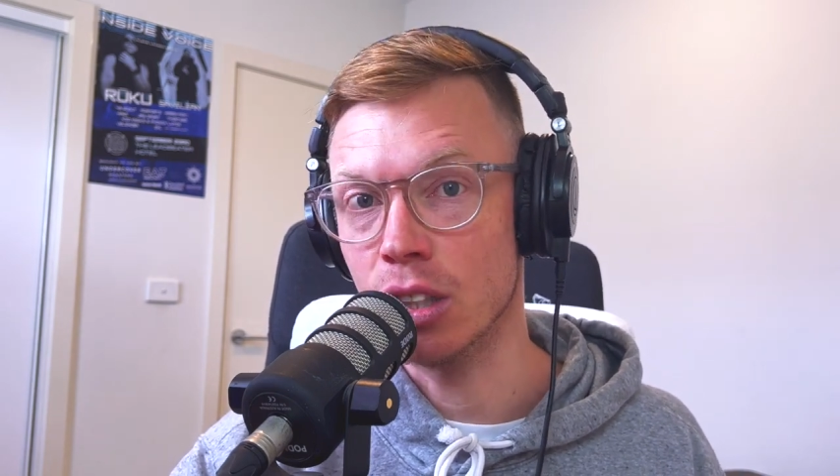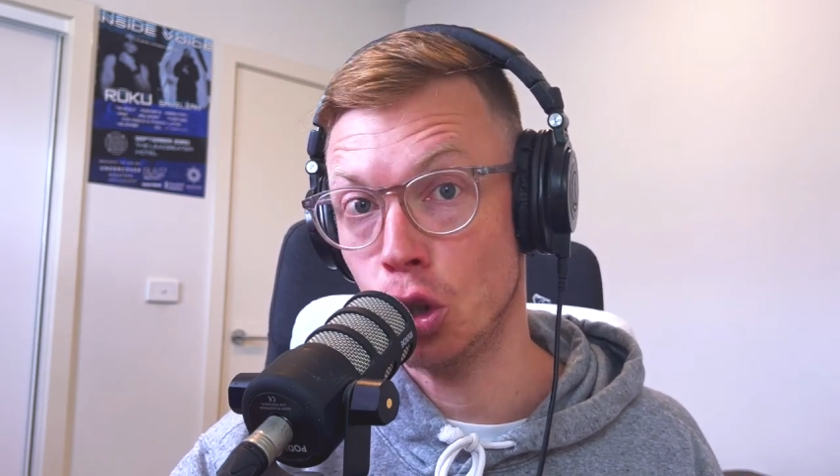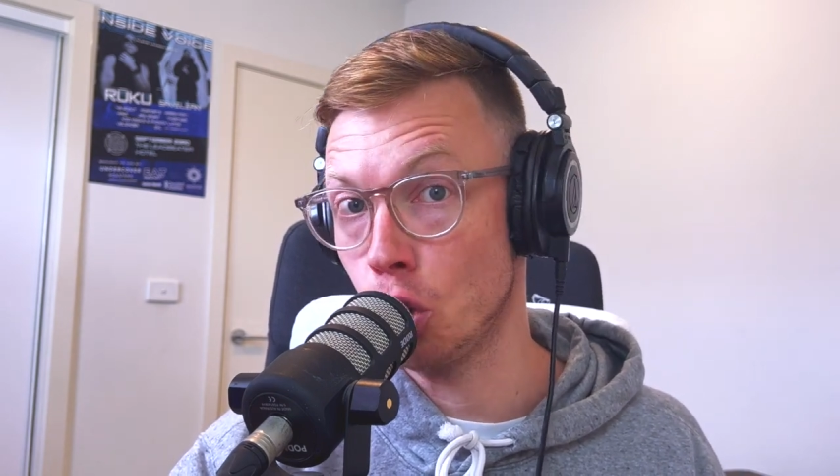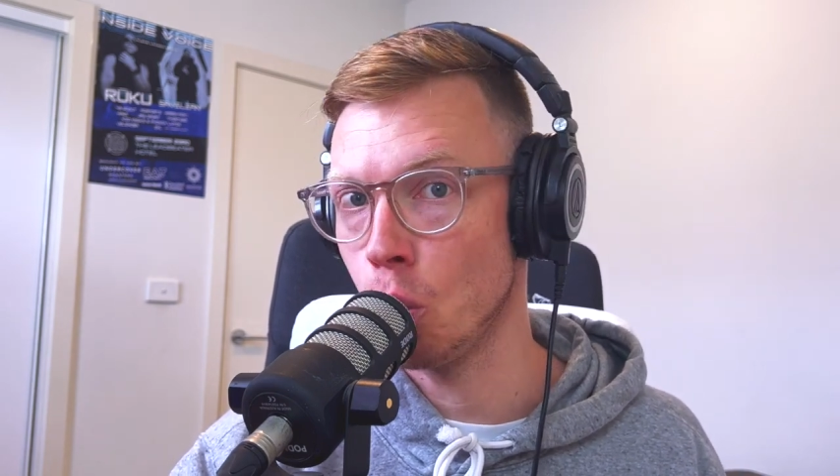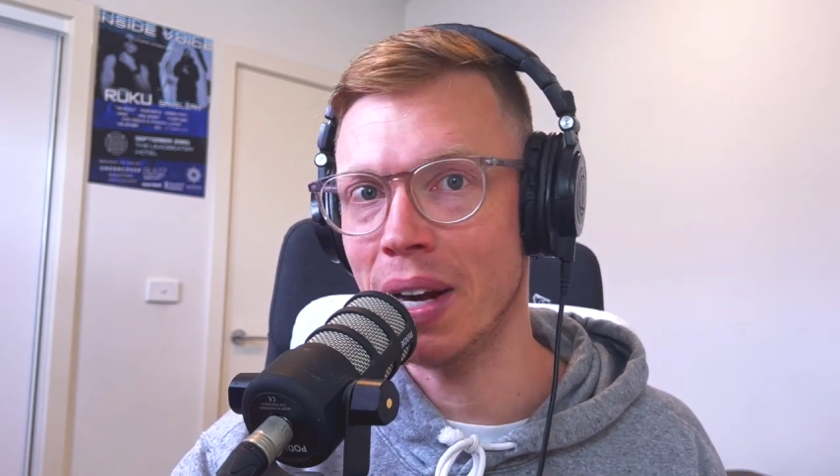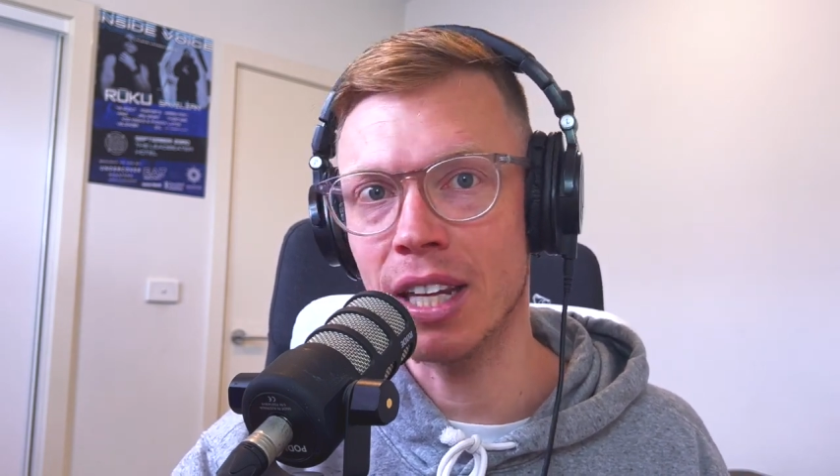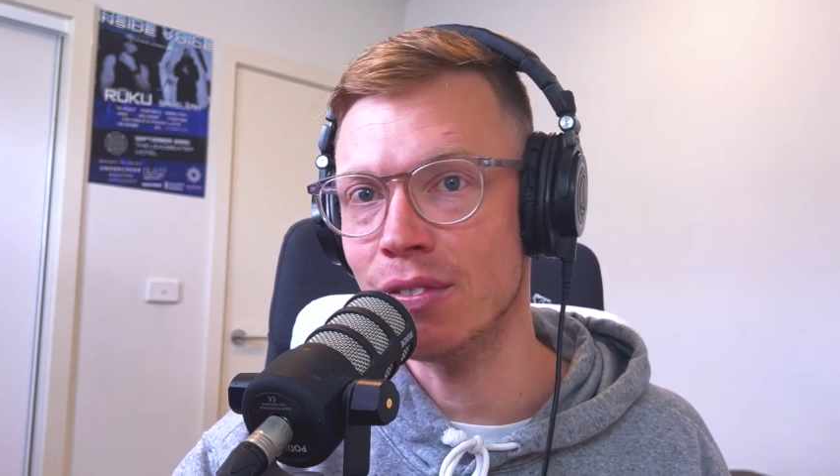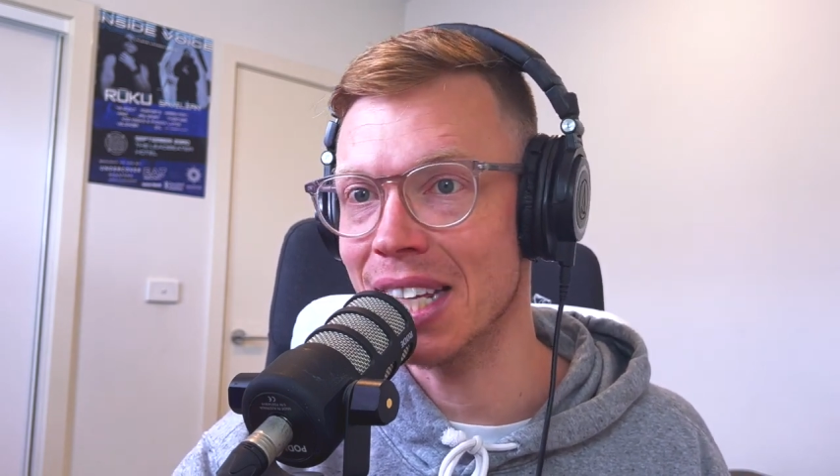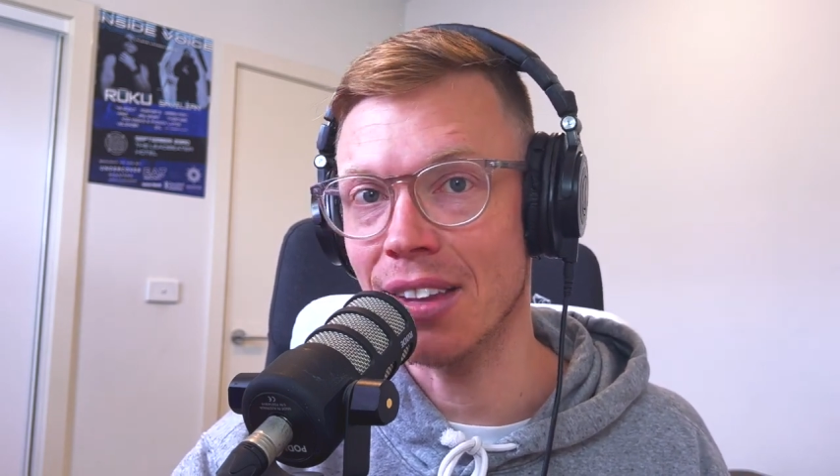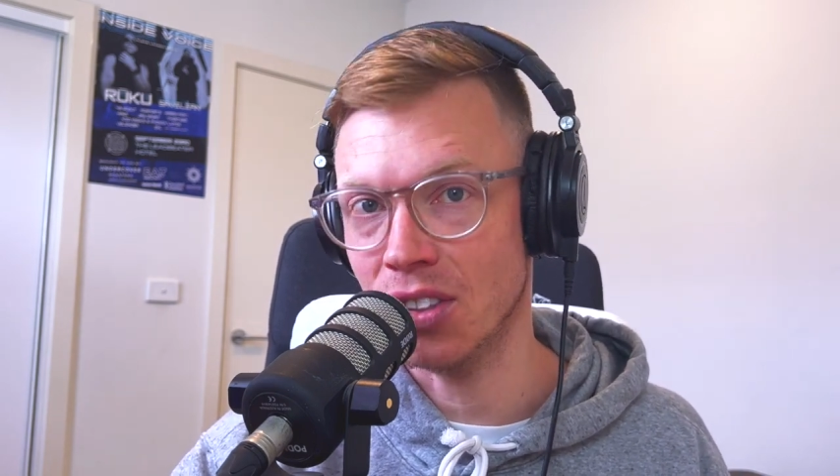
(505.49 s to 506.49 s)
to do any
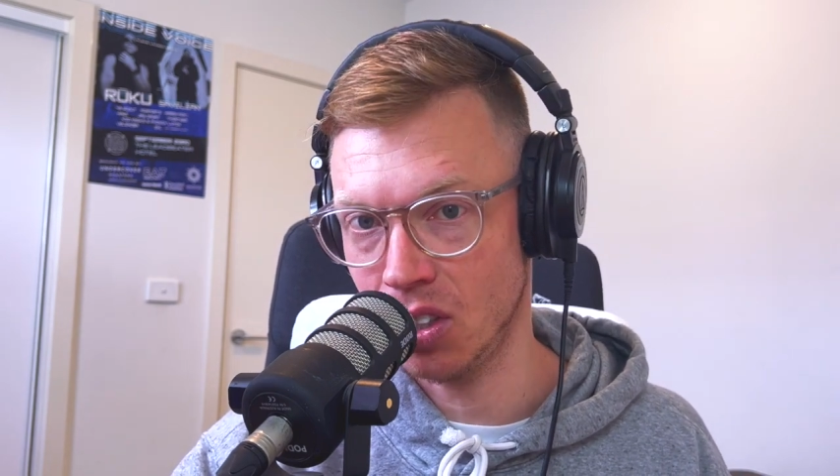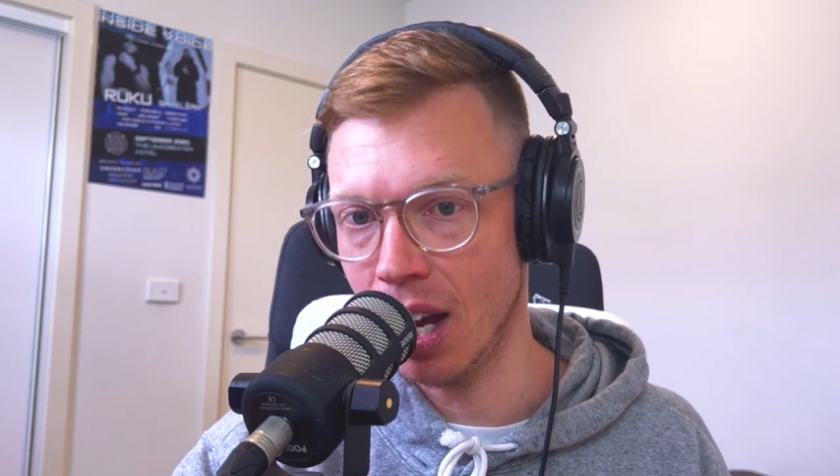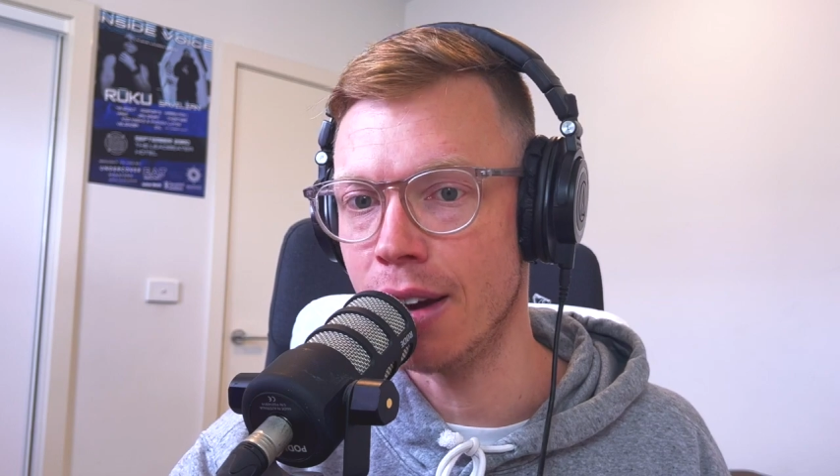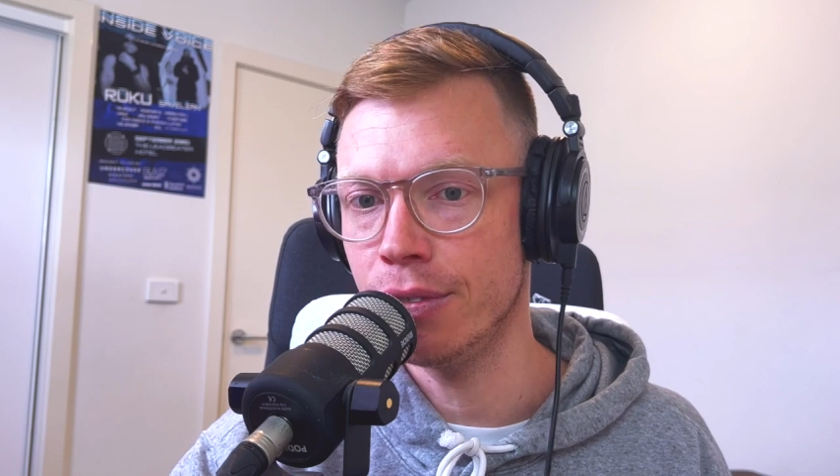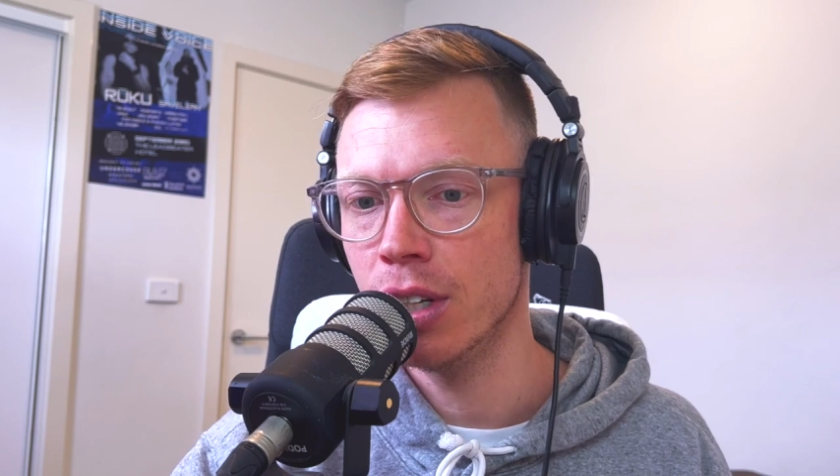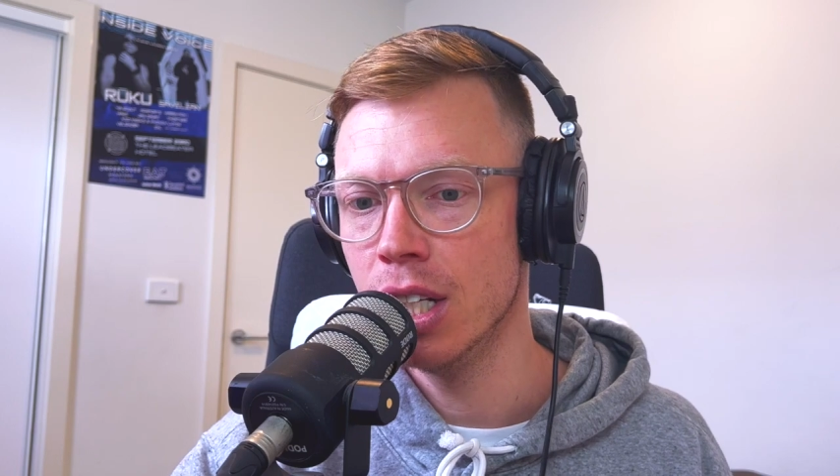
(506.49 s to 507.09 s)
of the other stuff